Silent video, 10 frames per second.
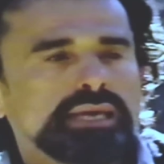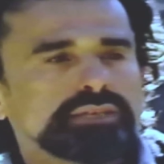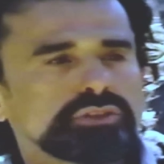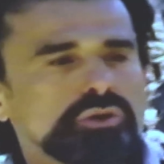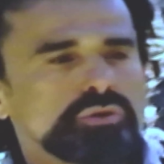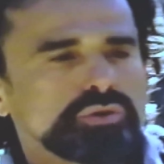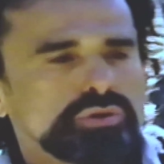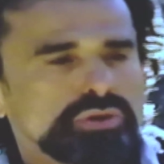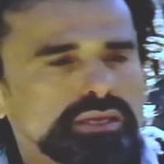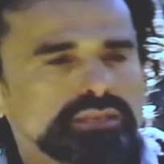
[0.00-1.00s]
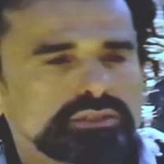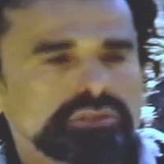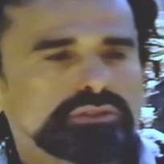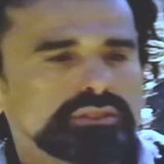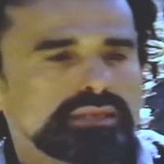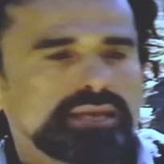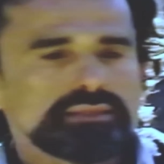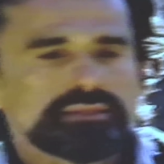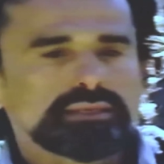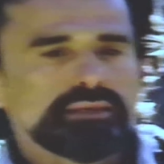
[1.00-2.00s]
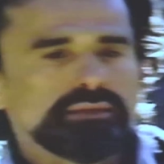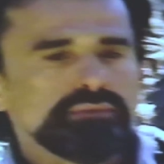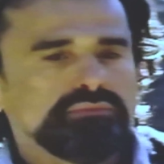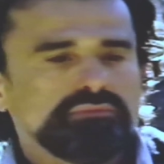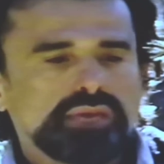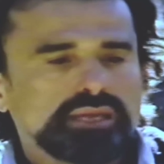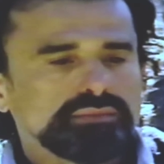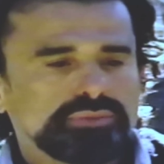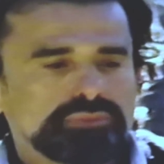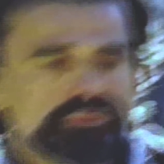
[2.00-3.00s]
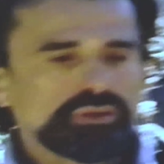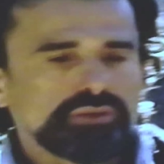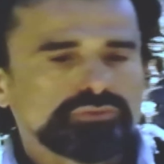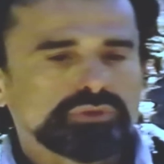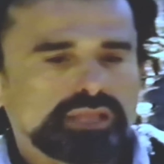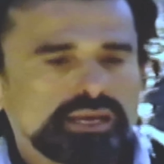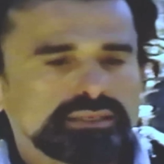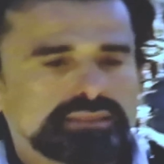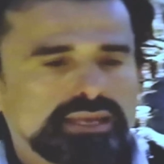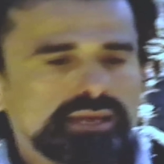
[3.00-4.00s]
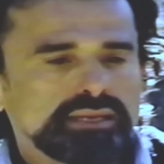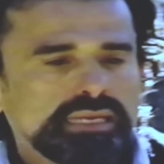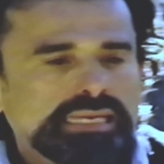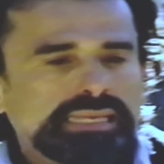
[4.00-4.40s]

So, in a certain sense, uh, many people have realized that